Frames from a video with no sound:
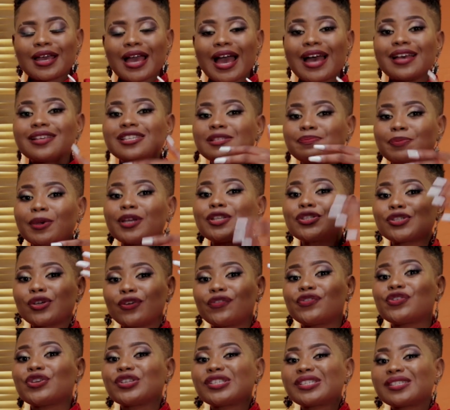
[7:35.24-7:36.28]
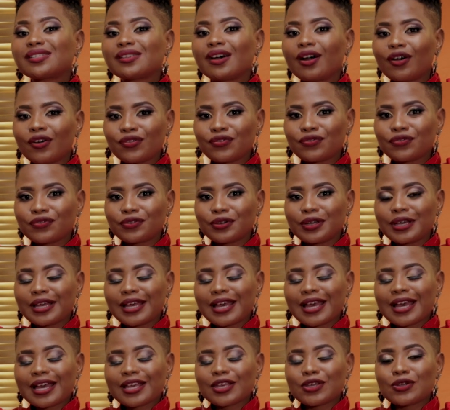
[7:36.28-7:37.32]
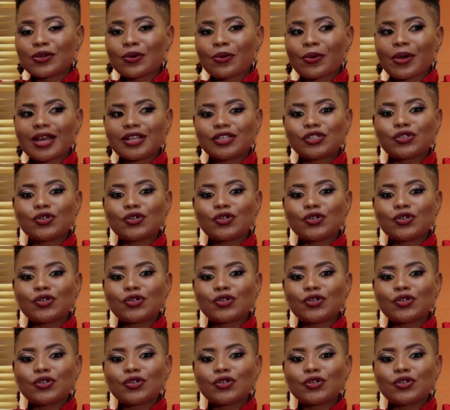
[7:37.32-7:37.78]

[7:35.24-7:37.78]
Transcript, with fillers: aspects of yourself you know,